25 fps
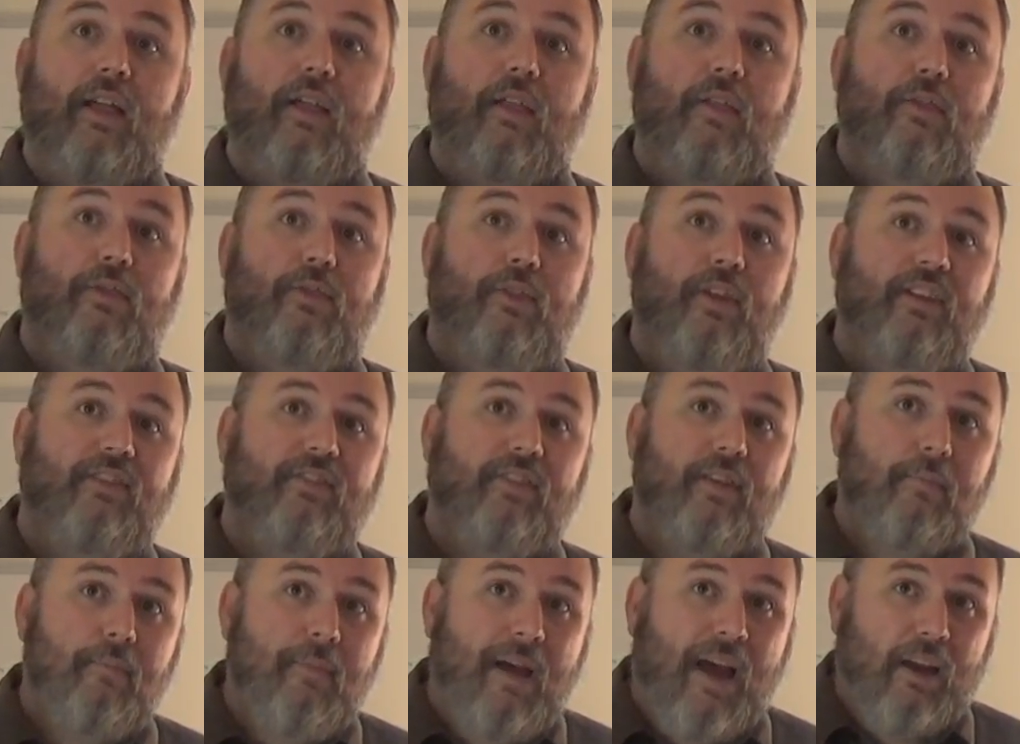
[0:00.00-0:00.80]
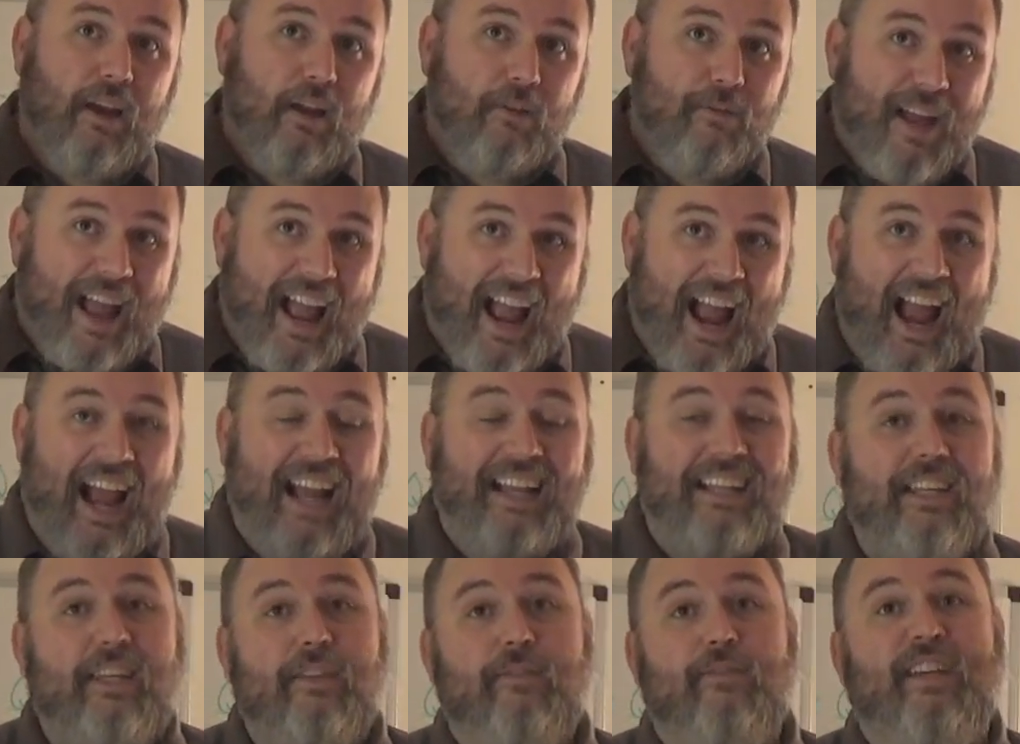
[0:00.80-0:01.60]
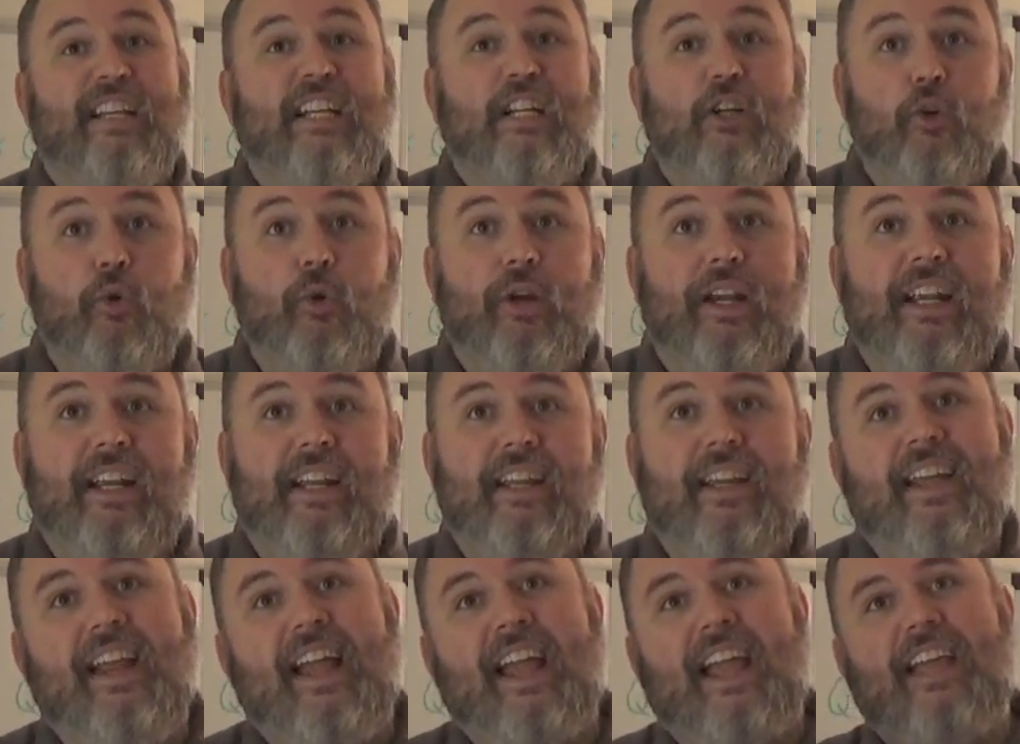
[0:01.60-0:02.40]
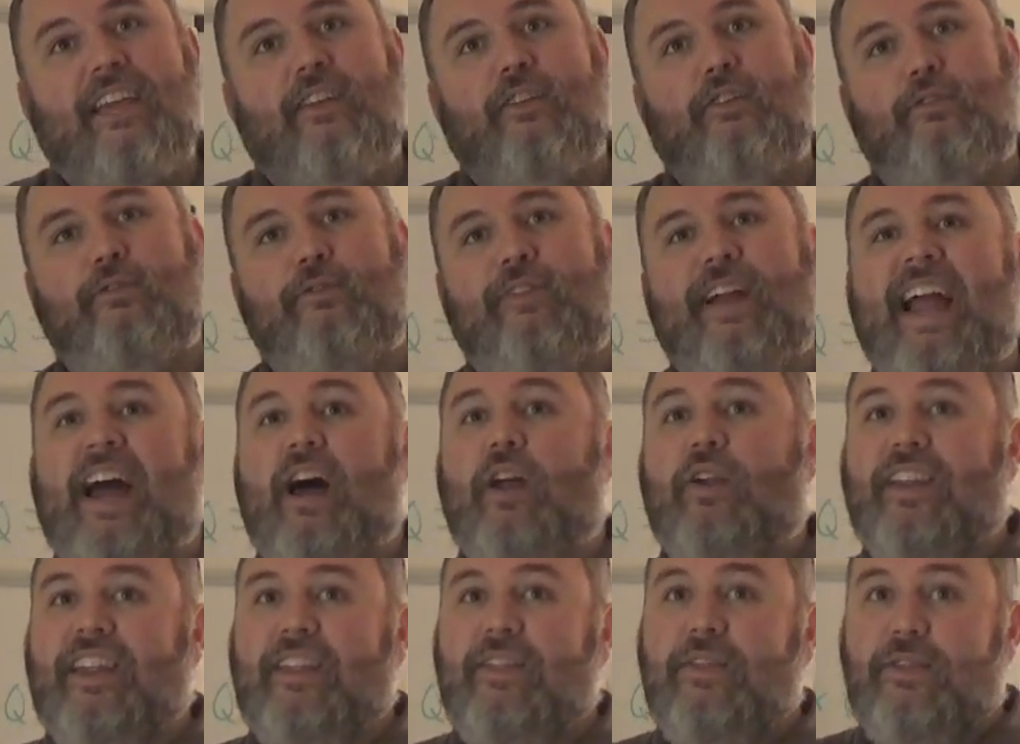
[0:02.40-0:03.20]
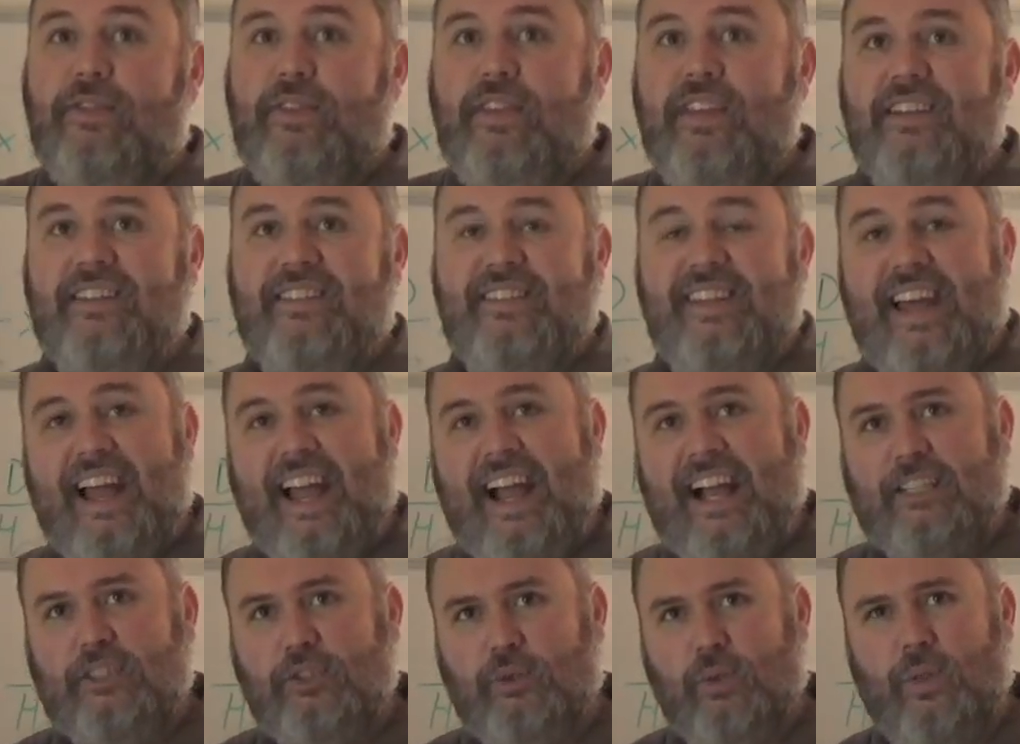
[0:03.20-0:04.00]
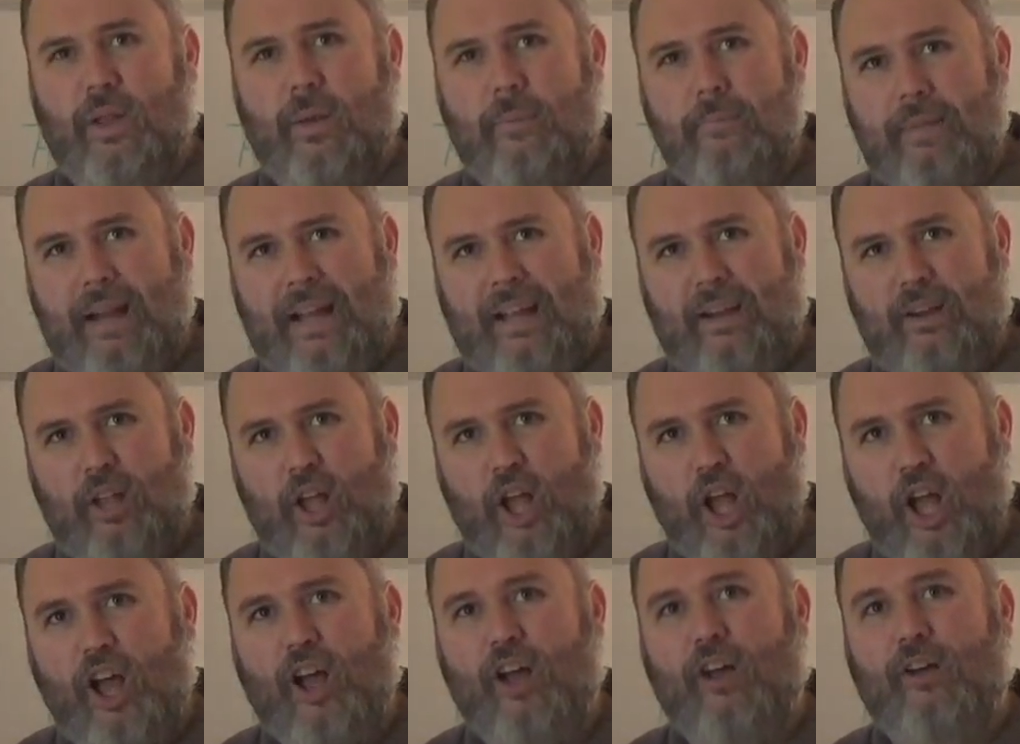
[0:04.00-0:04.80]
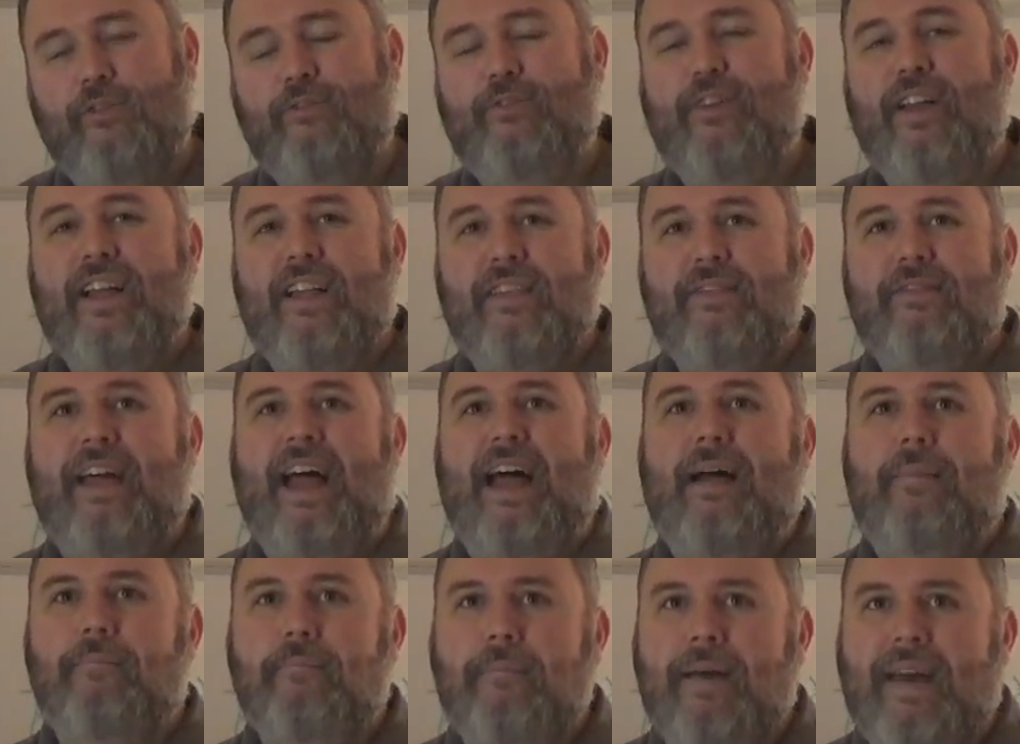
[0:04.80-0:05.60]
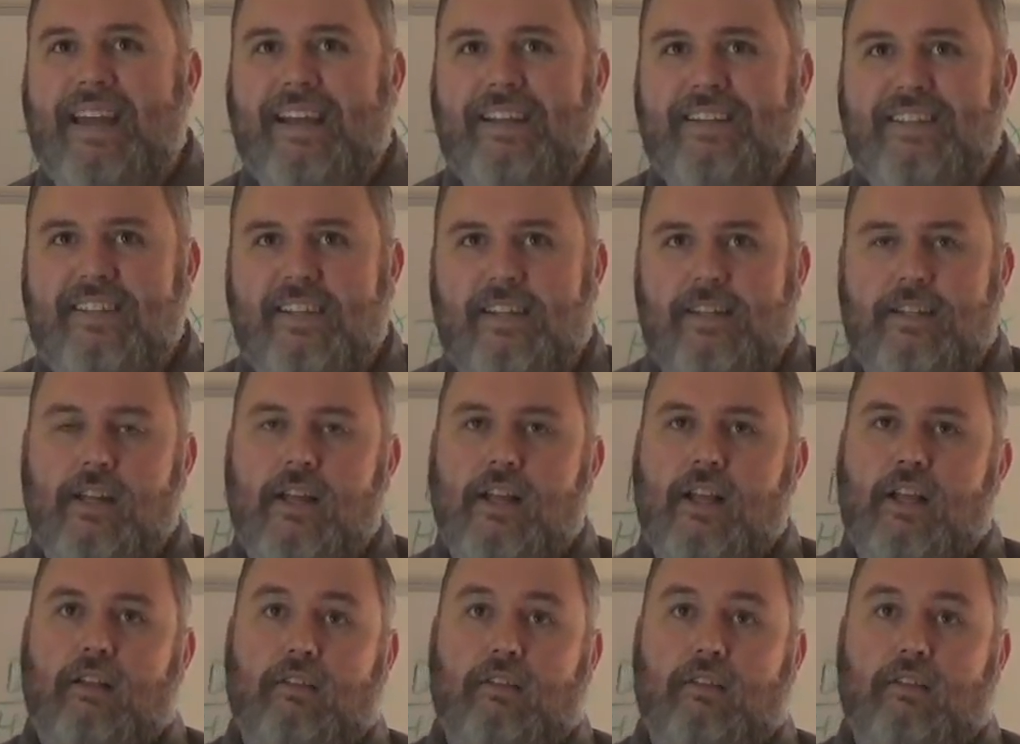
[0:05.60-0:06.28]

this amount of active ingredient is found in this actual amount of that medicine.